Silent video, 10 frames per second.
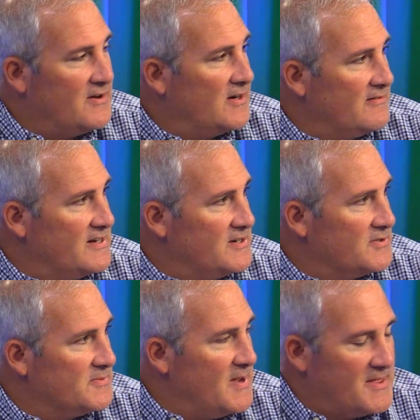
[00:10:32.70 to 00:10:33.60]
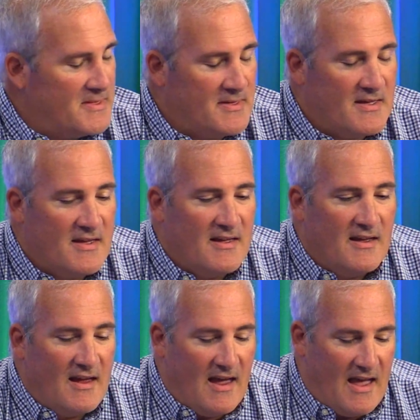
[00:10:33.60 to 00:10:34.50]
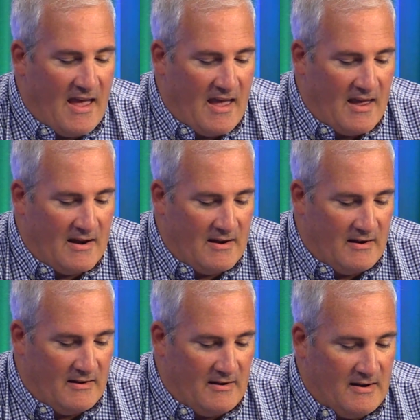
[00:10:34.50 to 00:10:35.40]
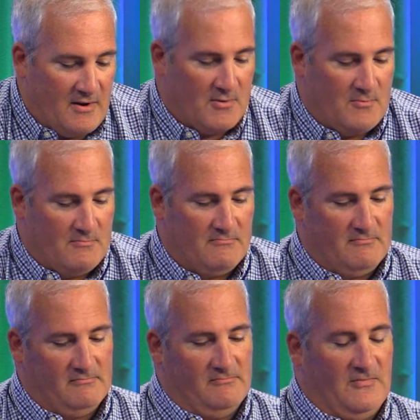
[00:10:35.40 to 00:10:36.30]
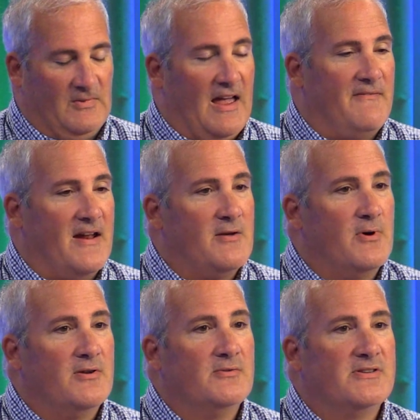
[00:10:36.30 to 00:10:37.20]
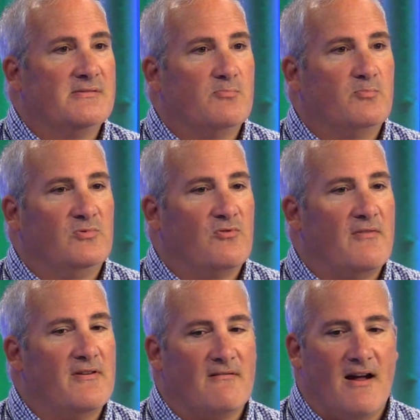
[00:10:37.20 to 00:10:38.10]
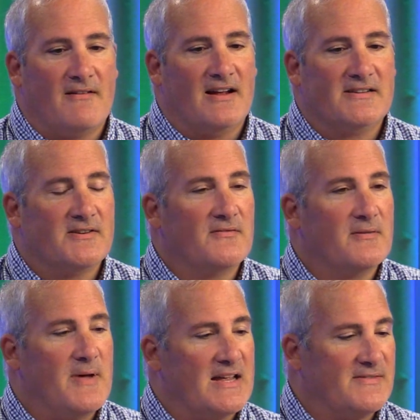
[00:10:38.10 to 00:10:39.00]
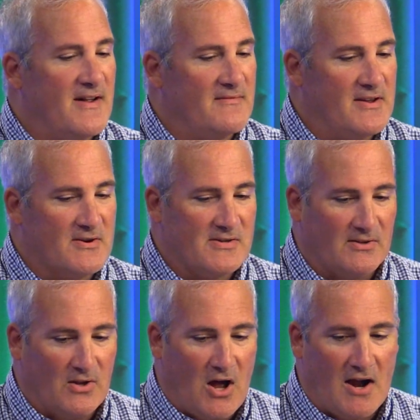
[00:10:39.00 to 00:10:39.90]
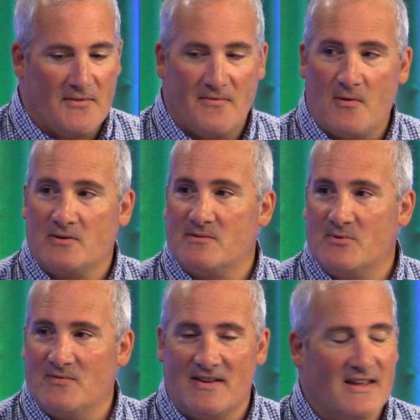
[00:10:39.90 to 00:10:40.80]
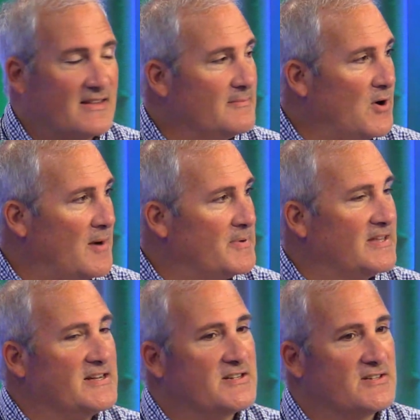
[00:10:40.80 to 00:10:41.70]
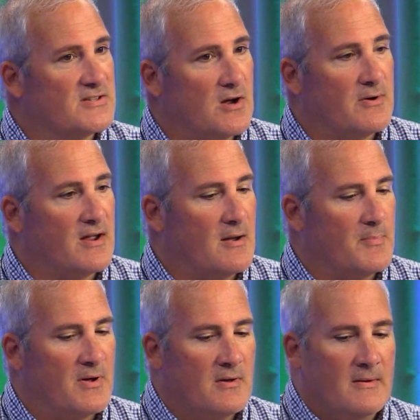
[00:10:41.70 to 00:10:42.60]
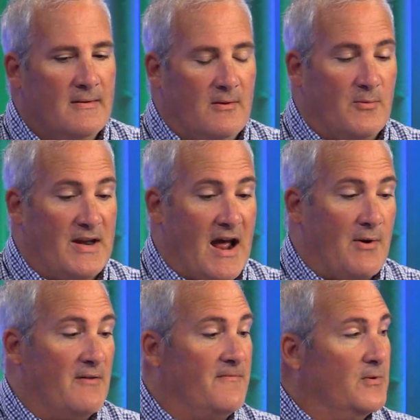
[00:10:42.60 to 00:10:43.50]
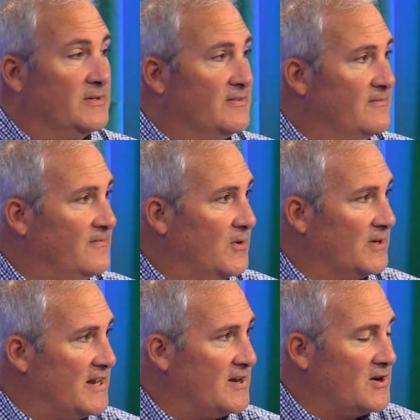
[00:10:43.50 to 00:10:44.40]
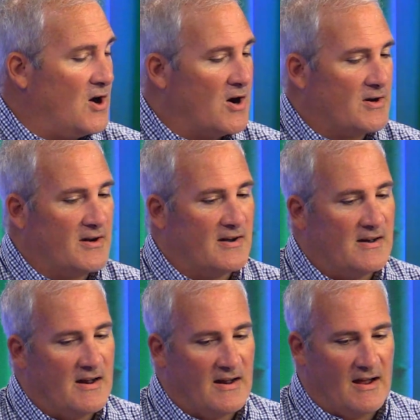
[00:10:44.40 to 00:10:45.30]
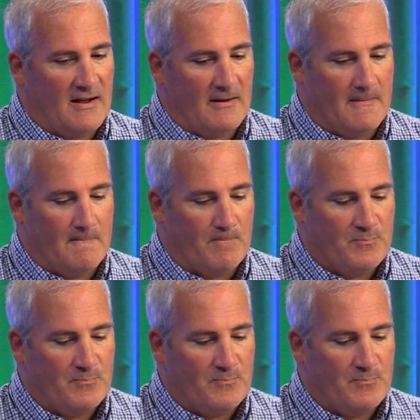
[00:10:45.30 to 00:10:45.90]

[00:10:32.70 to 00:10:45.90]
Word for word: Dr. H. O. Smith, mm-hmm. and you know, if anyone who's driven around Hudson over the past five years, a lot of folks are moving in. The mm-hmm. population's mm-hmm. going up. We now have full full kindergarten. Mm-hmm. Um,